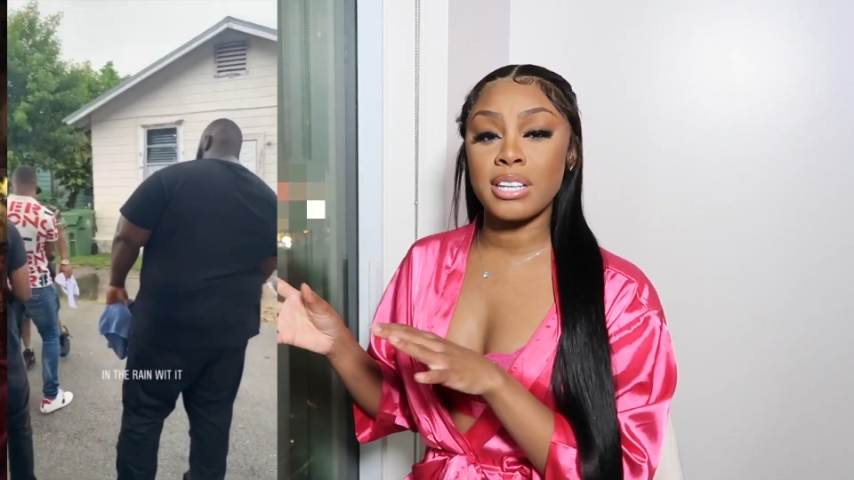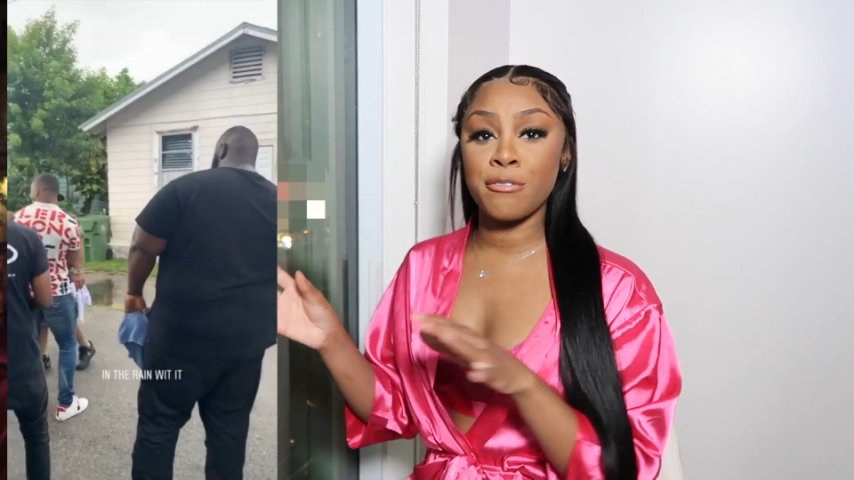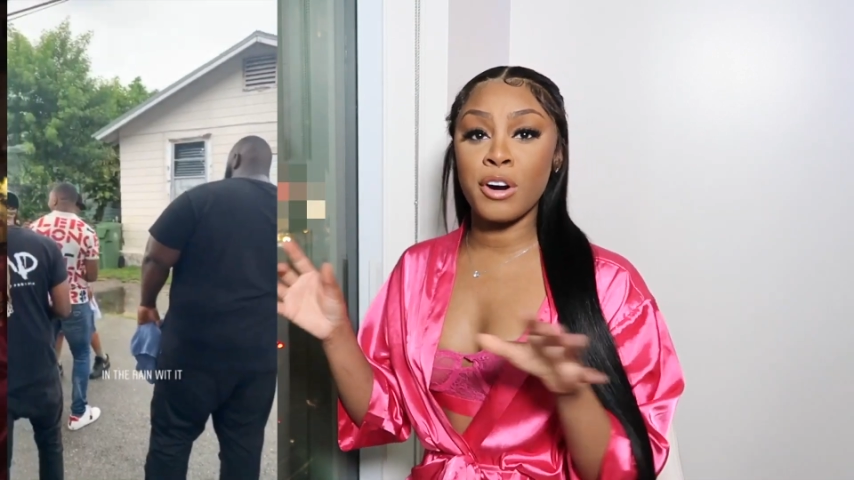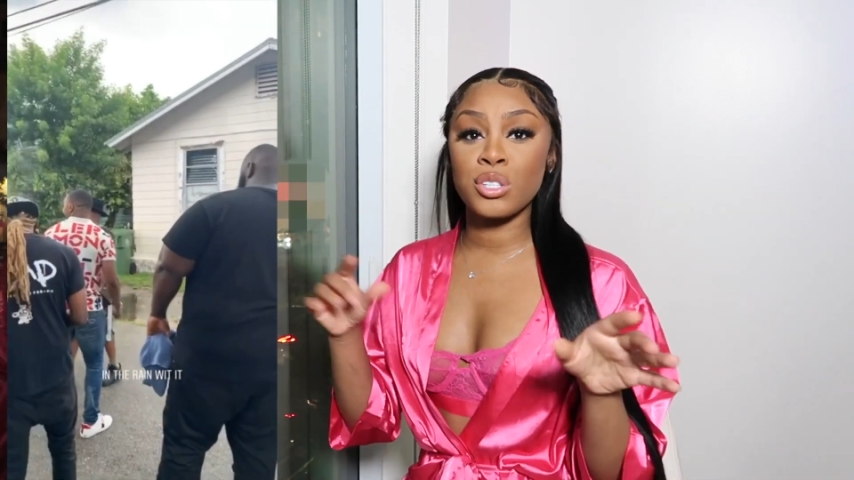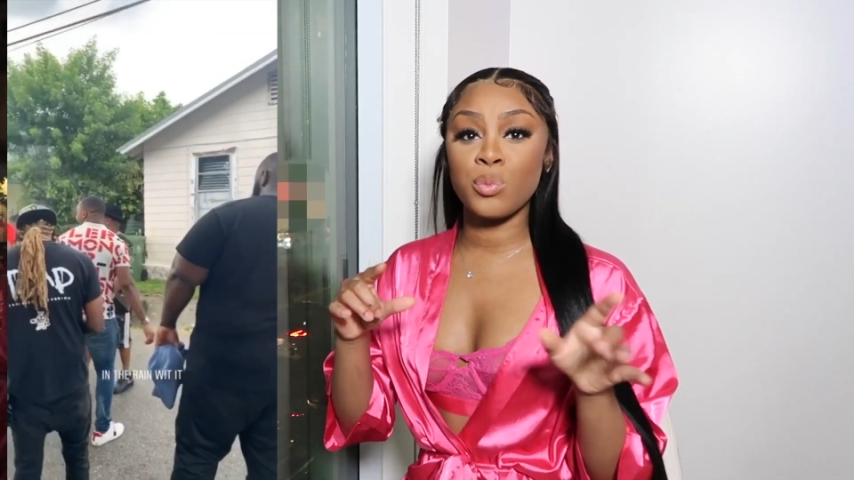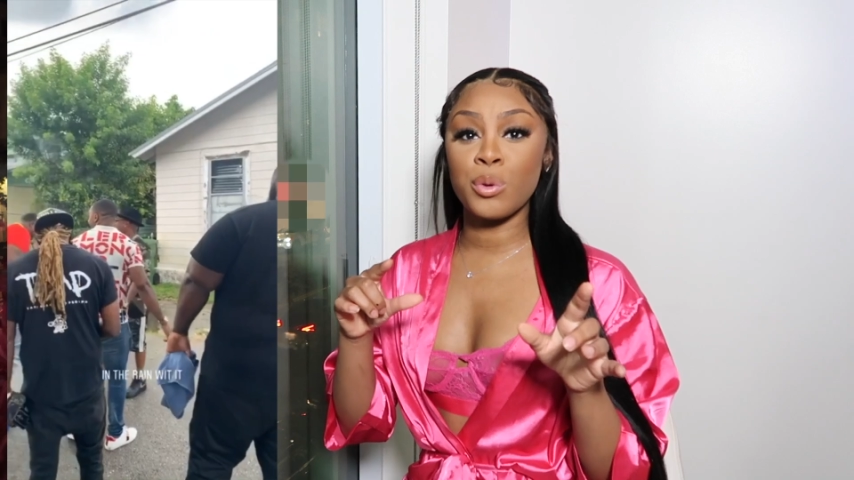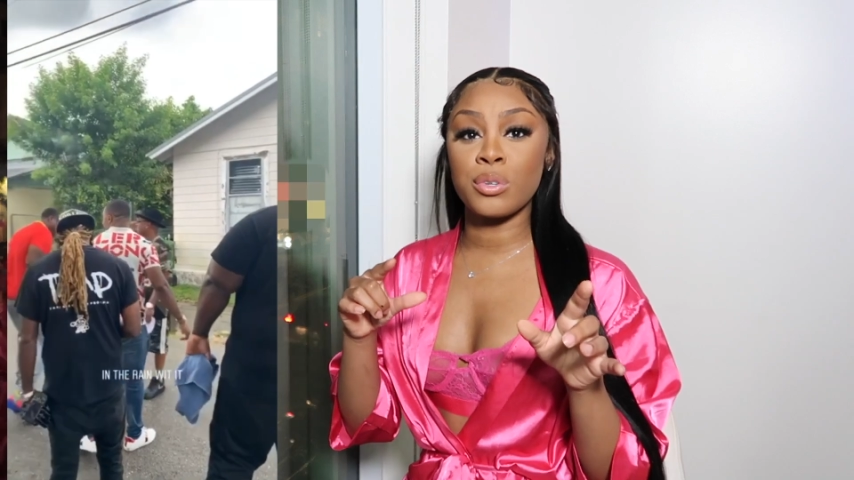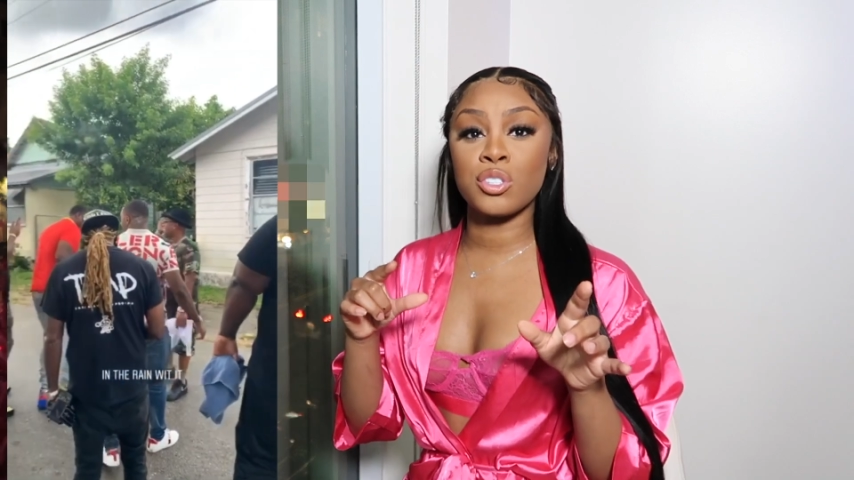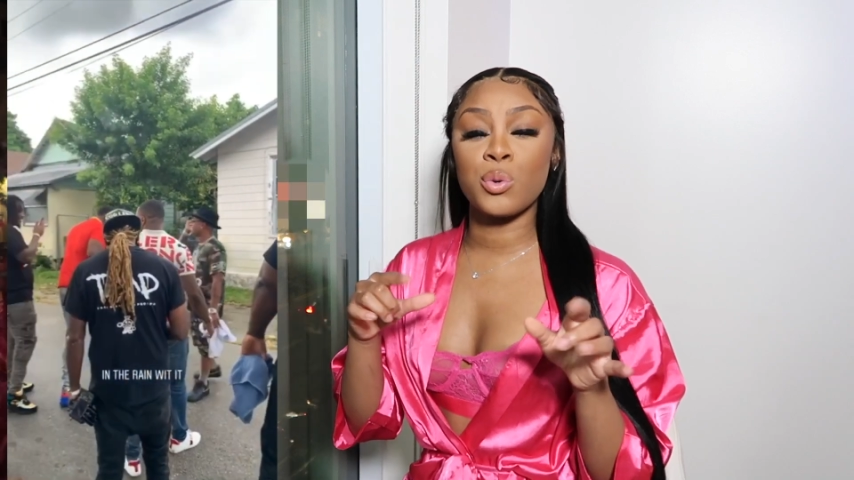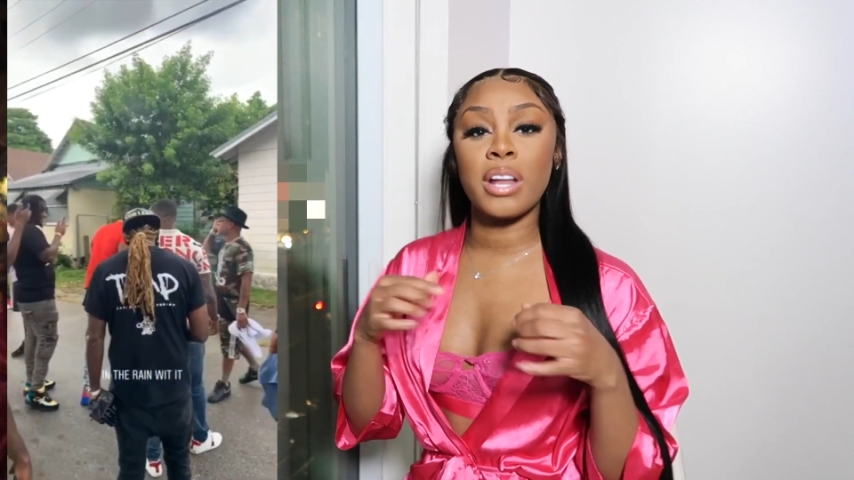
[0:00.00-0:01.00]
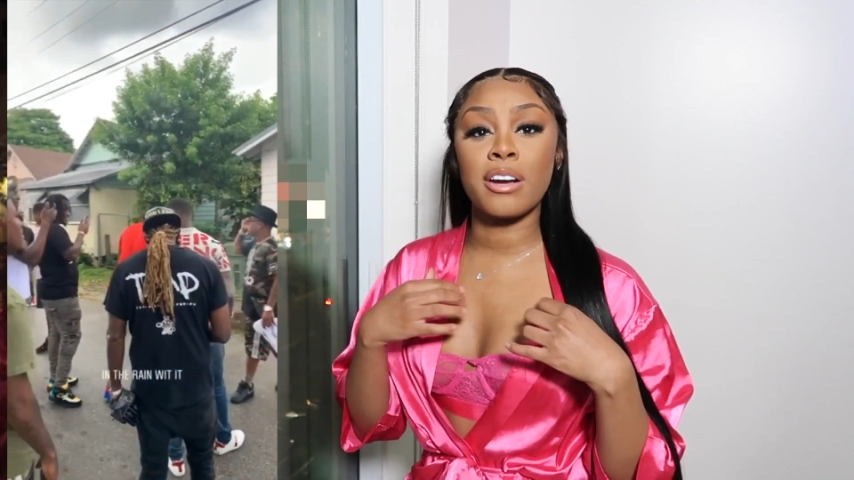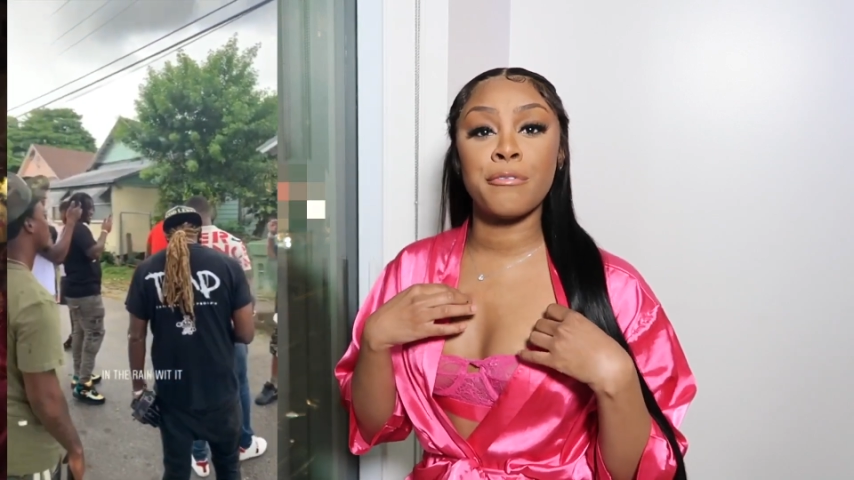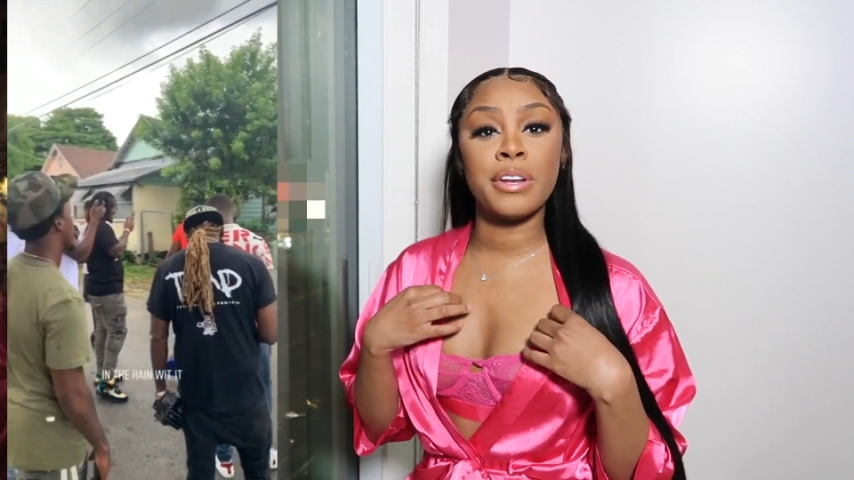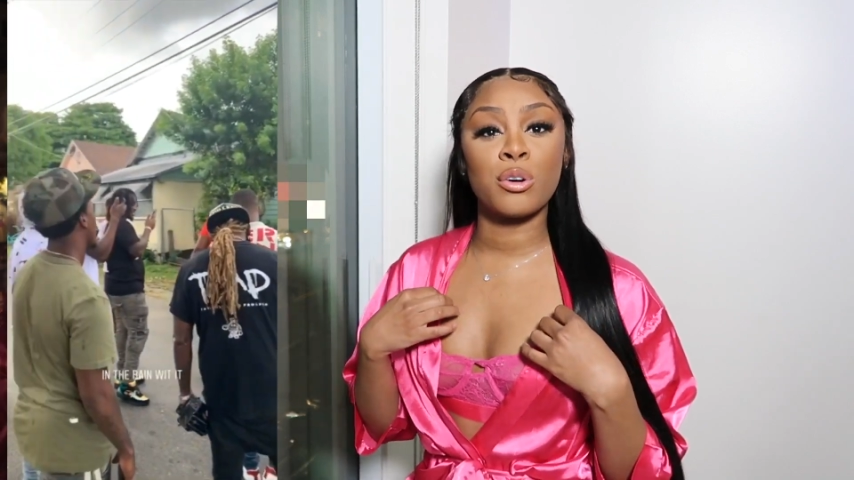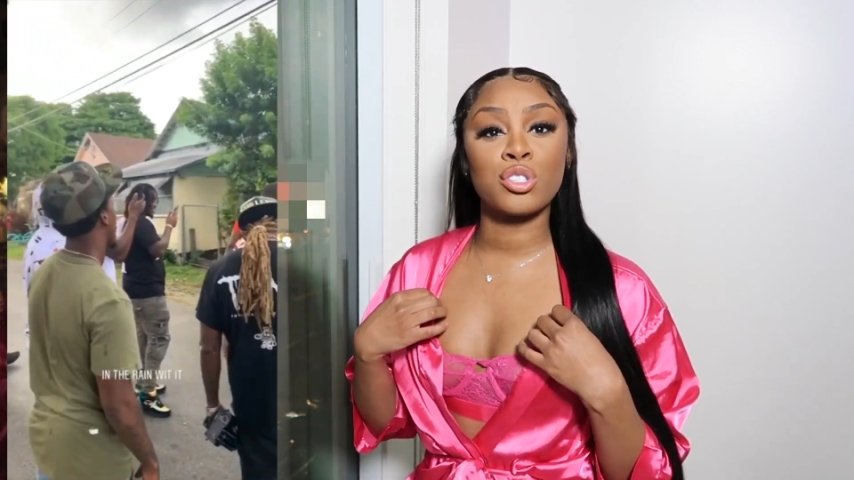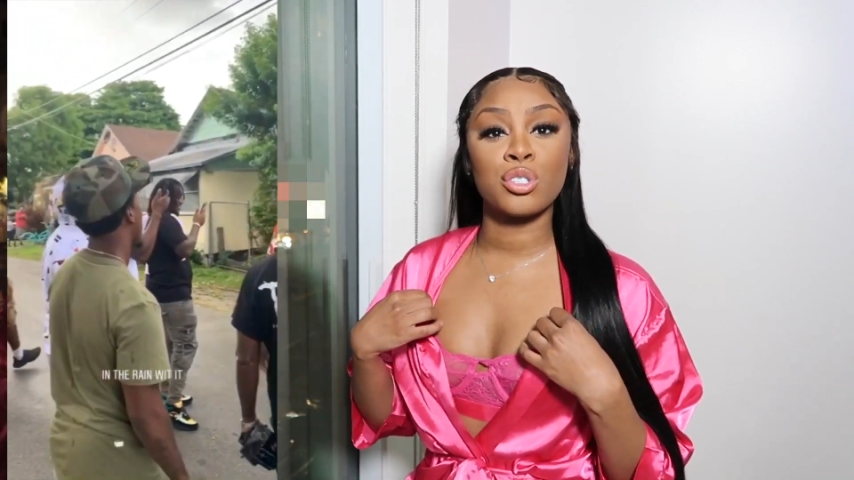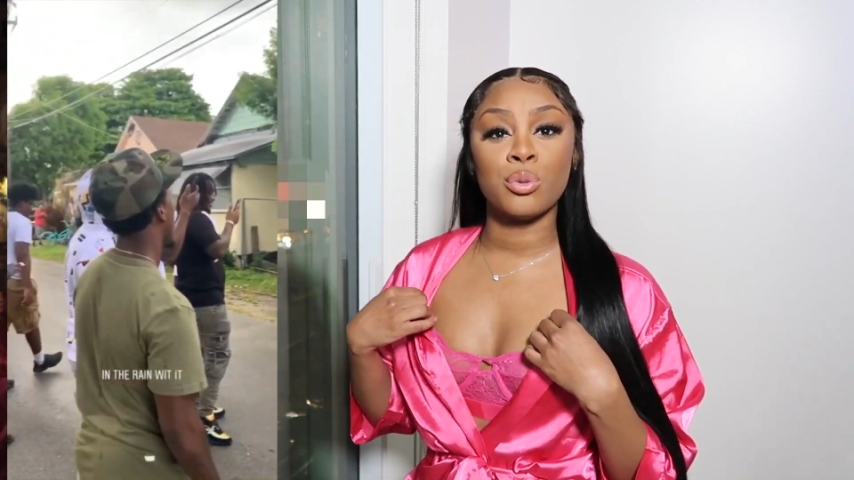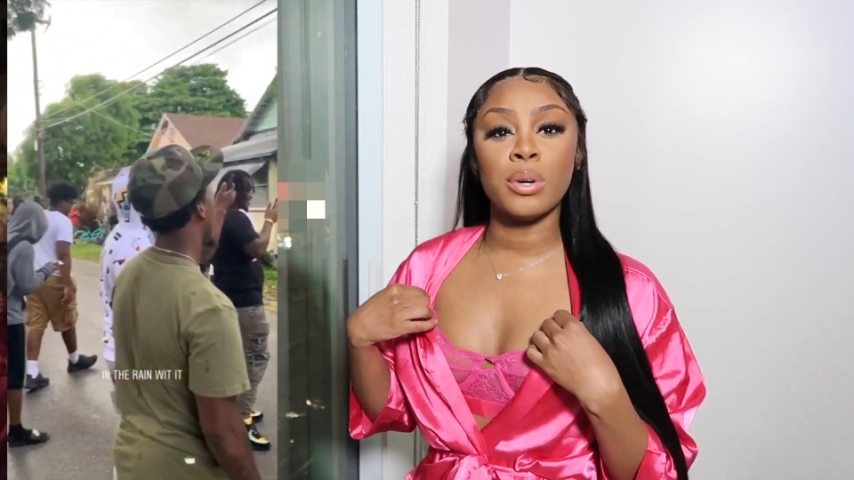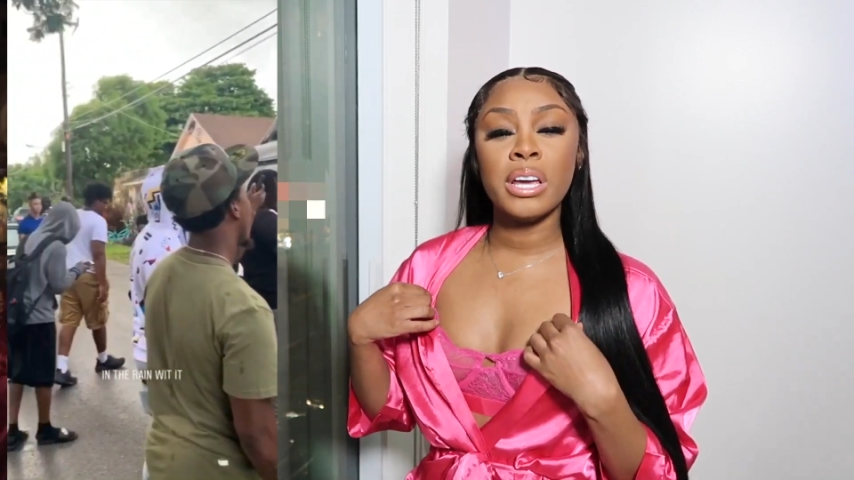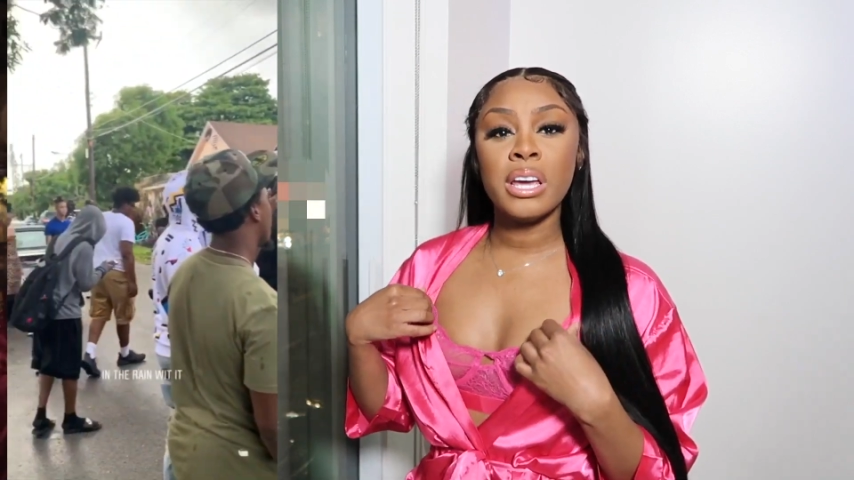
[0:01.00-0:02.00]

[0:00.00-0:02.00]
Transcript: At first we was doing like a video shoot